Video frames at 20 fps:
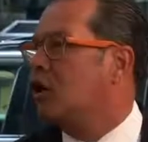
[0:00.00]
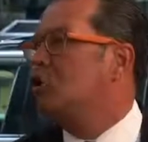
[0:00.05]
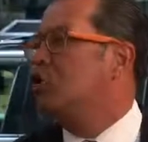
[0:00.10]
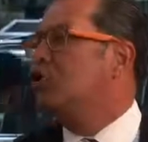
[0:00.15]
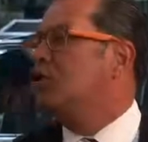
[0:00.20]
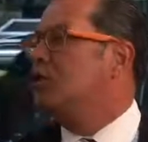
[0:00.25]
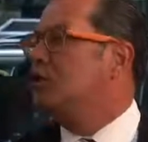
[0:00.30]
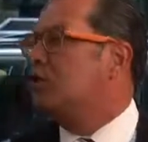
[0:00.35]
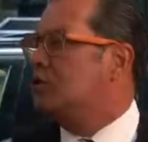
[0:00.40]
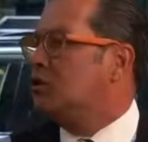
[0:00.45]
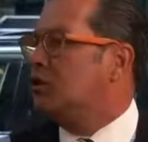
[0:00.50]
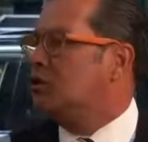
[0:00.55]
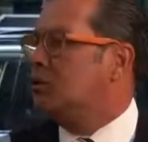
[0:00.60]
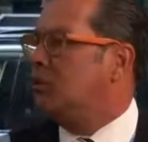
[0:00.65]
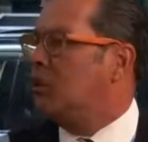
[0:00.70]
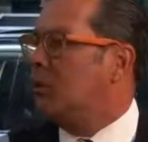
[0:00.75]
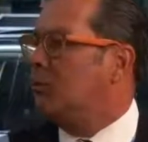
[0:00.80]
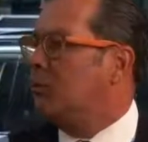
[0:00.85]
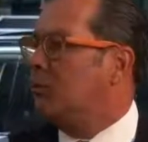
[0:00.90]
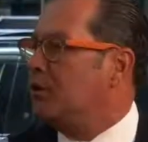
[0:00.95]
kind of coaches
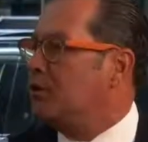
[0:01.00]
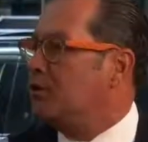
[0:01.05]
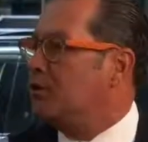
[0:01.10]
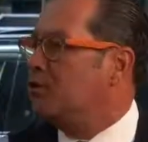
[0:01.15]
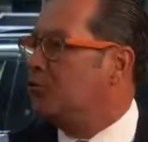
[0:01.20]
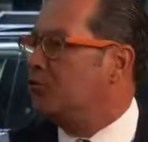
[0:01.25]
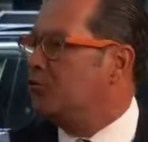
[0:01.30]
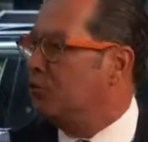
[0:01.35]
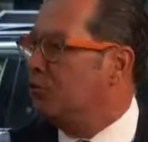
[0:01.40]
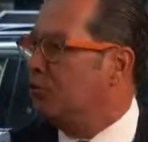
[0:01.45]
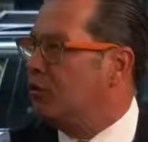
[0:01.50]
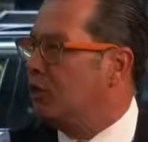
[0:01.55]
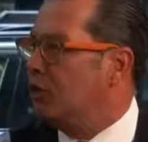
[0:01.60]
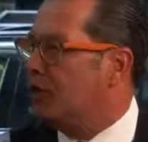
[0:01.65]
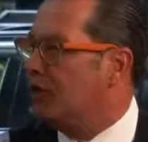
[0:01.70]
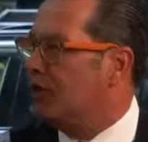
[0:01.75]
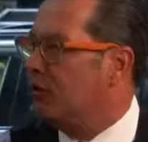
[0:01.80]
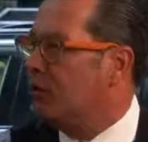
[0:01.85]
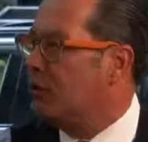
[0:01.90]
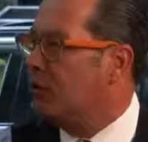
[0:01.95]
companies through
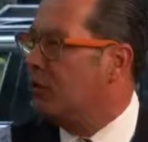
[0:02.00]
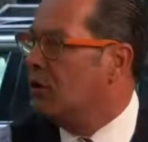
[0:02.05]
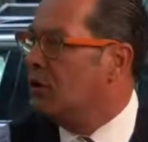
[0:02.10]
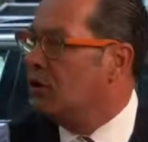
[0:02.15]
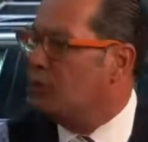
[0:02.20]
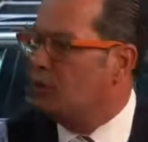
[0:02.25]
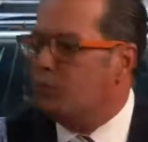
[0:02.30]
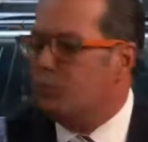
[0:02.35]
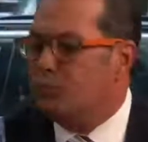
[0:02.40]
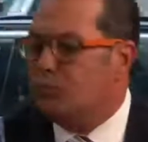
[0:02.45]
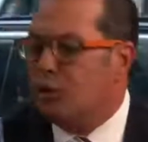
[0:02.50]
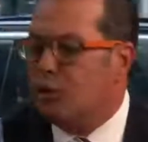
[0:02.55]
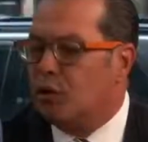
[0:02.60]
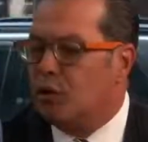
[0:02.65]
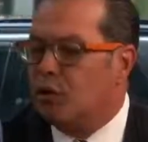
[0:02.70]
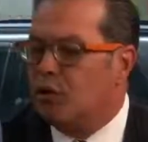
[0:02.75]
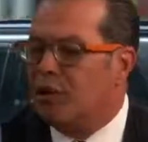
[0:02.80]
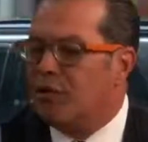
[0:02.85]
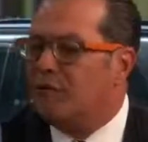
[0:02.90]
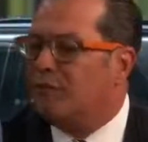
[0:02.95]
their,
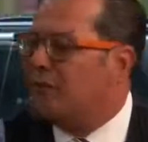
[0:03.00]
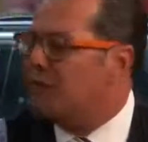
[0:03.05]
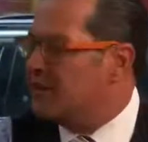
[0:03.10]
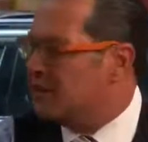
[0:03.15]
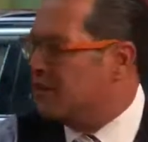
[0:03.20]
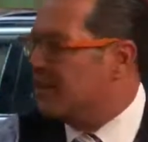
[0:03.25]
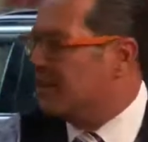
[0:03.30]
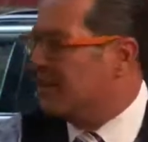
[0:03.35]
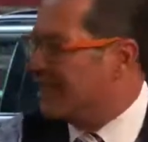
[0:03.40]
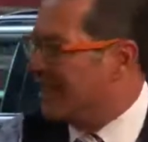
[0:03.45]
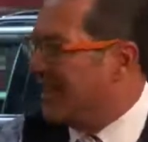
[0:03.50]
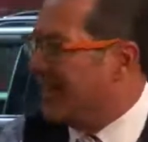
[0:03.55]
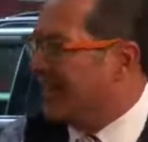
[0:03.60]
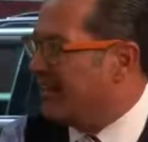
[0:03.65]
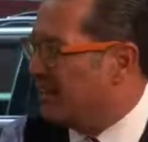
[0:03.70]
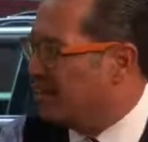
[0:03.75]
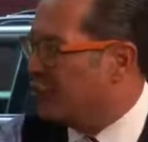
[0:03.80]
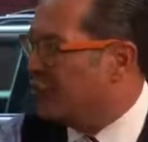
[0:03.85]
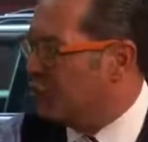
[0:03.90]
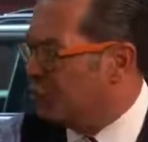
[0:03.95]
infancy
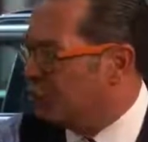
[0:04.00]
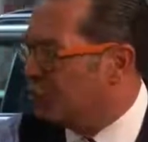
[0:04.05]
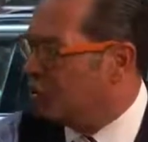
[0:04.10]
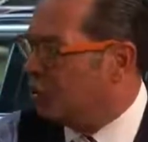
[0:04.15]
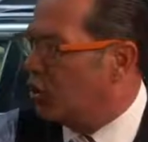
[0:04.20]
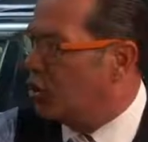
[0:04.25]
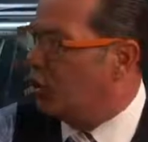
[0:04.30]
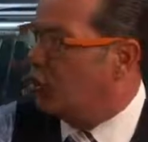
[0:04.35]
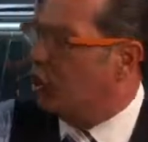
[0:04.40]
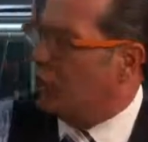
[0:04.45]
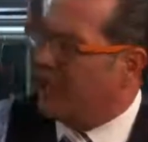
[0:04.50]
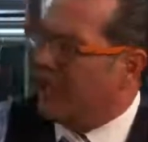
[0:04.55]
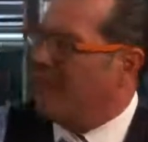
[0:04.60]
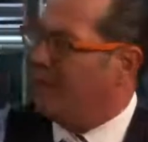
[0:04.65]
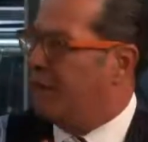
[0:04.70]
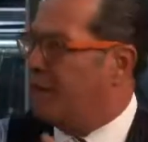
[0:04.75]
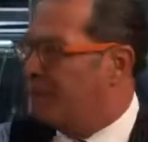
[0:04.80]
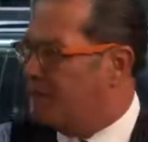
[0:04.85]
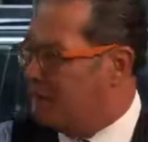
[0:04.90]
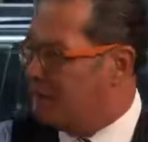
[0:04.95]
stage. Sure. Look
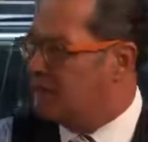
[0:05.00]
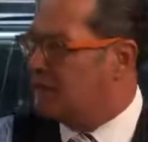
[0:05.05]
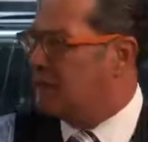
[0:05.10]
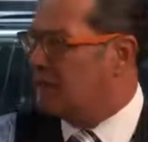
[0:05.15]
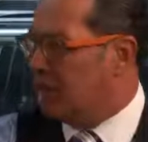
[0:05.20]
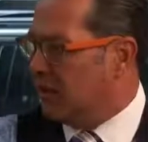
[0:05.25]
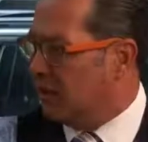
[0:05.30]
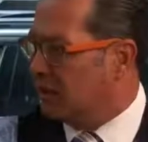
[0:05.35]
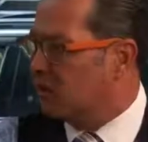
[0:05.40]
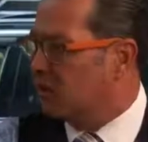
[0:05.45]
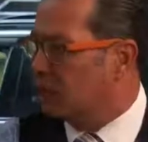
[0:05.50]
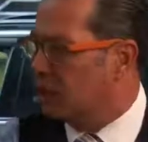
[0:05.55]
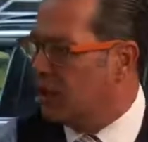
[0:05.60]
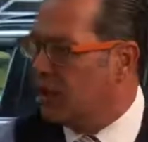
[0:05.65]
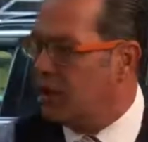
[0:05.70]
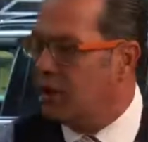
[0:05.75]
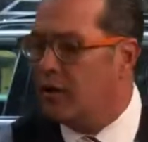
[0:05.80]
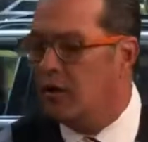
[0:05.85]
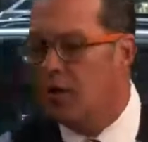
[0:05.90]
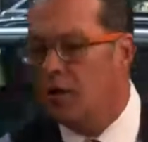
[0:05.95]
out for these things,
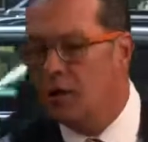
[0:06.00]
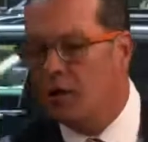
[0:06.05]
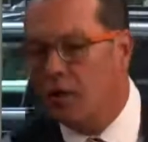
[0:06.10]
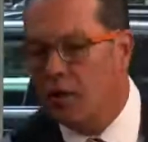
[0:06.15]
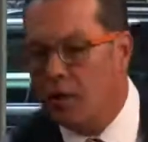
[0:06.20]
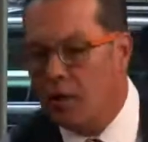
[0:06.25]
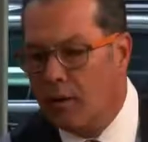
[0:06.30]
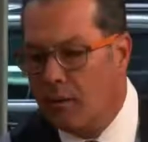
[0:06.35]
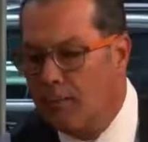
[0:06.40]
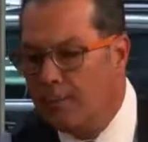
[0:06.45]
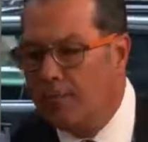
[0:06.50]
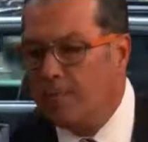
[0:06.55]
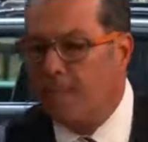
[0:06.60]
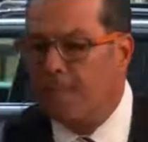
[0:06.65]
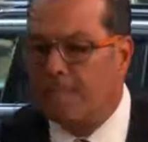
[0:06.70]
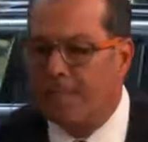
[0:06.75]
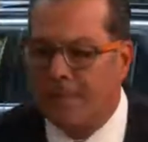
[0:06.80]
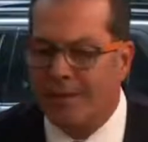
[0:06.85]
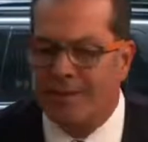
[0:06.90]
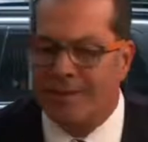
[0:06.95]
right? Right.
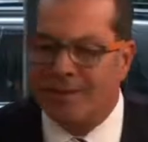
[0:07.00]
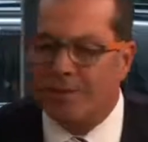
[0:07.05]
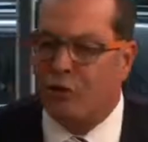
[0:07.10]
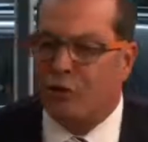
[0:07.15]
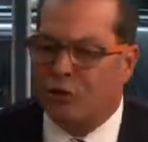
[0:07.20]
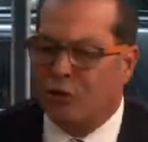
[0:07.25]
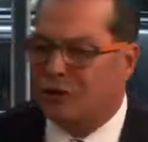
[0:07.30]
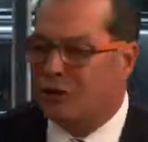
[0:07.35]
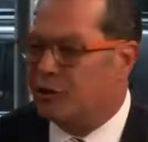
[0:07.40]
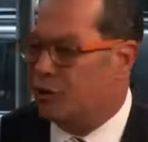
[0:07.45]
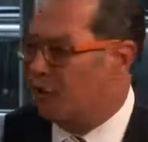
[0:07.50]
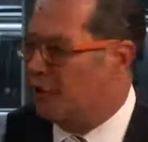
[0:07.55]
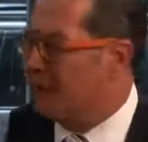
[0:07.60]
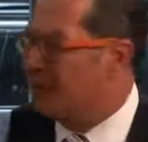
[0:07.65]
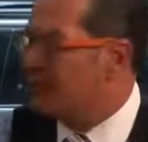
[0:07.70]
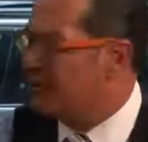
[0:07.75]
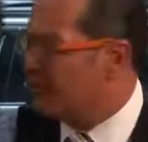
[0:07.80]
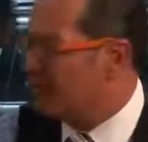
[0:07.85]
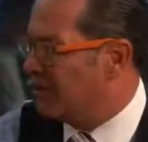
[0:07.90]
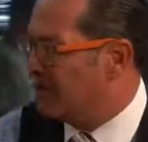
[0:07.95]
And you're in the
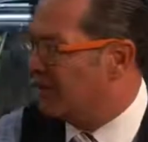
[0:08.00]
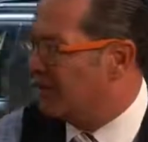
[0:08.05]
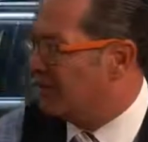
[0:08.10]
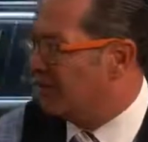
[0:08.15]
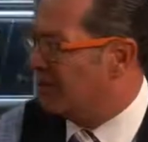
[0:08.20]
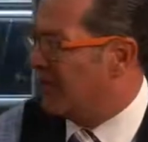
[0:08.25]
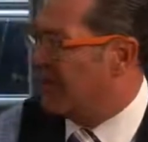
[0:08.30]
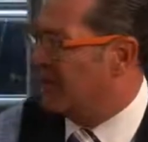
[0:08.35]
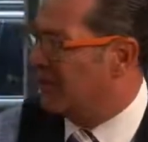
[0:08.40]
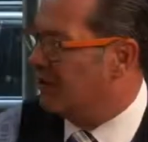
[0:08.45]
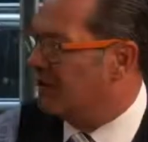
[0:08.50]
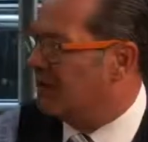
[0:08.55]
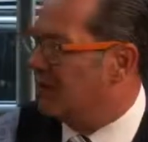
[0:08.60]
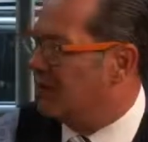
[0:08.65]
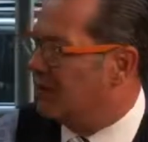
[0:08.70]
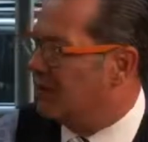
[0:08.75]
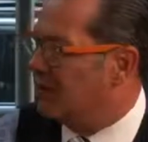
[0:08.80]
trenches every day.